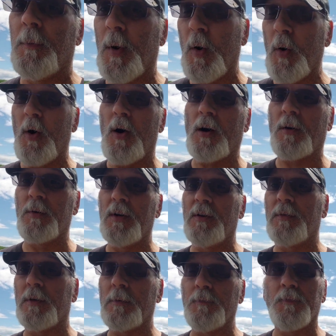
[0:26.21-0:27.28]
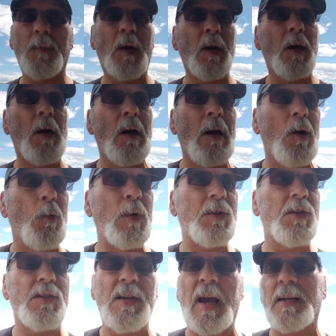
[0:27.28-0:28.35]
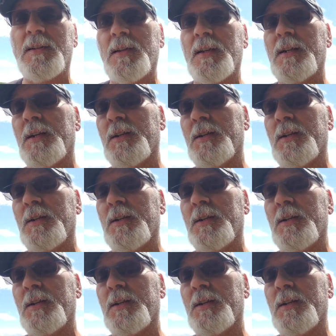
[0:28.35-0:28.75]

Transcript: the Mohawk River, which is actually